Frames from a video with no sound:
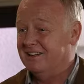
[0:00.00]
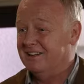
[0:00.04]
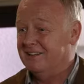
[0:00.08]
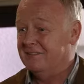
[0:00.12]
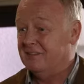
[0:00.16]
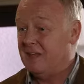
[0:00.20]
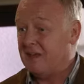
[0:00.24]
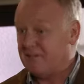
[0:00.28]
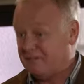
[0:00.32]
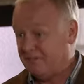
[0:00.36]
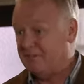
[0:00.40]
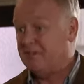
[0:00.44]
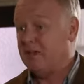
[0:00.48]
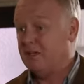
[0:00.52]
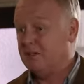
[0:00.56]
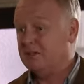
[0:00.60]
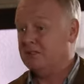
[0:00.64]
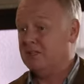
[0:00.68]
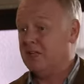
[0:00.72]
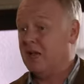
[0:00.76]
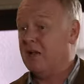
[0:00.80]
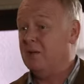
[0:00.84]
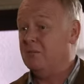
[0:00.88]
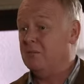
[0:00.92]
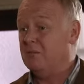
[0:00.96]
That first
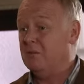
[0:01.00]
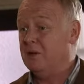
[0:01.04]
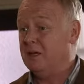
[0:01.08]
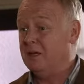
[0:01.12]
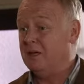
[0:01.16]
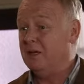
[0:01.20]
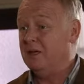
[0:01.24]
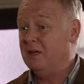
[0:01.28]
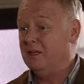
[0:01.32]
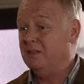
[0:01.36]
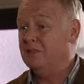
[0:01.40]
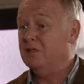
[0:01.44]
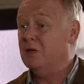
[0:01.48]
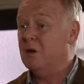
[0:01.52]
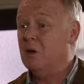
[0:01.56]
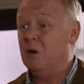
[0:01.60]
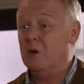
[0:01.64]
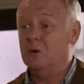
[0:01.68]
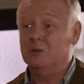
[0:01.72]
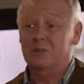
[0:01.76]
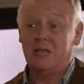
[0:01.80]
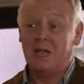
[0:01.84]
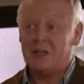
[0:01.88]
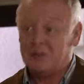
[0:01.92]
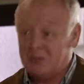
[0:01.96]
time we
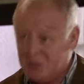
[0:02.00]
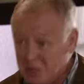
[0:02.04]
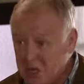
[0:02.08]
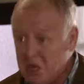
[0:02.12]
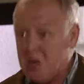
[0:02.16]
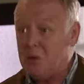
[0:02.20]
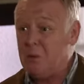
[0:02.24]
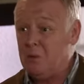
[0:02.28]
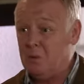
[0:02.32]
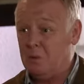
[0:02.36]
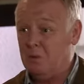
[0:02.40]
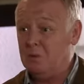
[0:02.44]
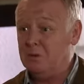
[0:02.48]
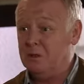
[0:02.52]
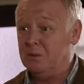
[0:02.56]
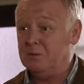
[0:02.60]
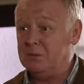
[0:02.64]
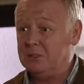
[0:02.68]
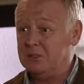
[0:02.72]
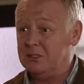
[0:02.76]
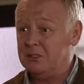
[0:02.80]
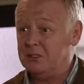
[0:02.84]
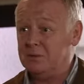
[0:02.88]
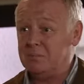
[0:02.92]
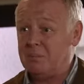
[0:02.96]
talked, I knew there
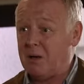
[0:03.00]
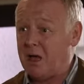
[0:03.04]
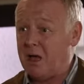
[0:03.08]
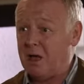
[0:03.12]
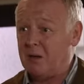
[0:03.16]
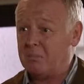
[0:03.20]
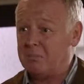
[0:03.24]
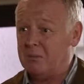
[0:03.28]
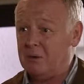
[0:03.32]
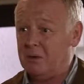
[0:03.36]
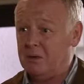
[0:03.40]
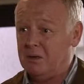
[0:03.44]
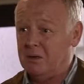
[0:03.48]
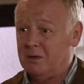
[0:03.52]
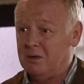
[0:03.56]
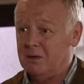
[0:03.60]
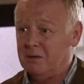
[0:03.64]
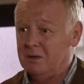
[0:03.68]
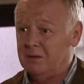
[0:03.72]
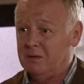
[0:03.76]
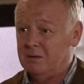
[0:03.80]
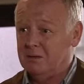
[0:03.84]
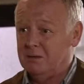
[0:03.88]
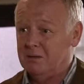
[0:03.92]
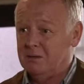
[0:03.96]
was a spark, but
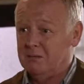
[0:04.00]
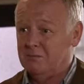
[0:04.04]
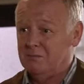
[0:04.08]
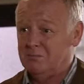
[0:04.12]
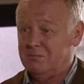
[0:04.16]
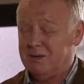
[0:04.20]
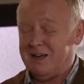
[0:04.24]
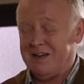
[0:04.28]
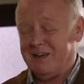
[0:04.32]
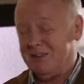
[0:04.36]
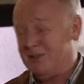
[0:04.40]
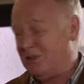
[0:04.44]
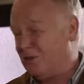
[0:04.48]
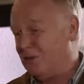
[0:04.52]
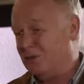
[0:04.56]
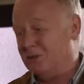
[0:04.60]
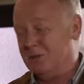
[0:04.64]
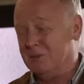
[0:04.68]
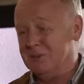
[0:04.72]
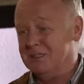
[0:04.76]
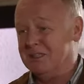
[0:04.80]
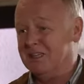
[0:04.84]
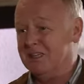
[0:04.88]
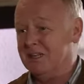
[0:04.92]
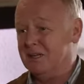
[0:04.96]
I thought I
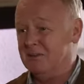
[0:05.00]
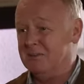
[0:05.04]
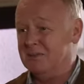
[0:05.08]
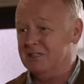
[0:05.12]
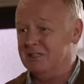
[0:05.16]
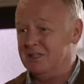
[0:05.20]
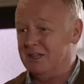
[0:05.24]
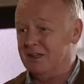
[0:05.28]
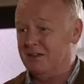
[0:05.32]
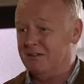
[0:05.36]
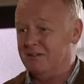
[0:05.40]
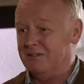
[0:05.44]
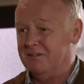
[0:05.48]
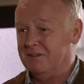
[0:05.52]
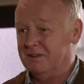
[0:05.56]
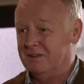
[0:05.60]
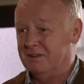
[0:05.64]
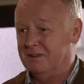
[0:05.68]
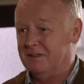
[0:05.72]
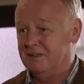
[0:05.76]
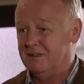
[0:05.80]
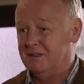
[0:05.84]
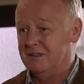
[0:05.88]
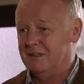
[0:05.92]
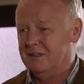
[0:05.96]
was kidding myself.
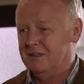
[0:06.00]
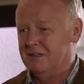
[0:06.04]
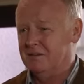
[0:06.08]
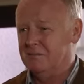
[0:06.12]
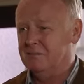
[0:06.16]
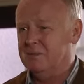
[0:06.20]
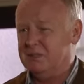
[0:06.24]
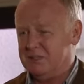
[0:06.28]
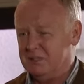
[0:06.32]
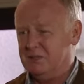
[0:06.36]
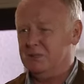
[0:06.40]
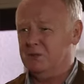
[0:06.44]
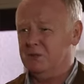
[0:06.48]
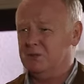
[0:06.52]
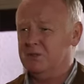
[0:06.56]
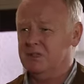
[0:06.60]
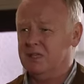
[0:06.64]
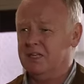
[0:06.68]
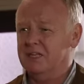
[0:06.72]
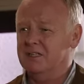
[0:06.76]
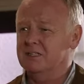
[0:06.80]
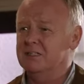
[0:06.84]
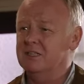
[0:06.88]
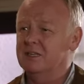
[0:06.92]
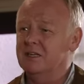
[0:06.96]
Prison does
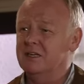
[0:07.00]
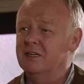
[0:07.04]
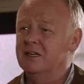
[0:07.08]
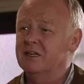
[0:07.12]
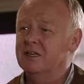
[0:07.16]
things to you.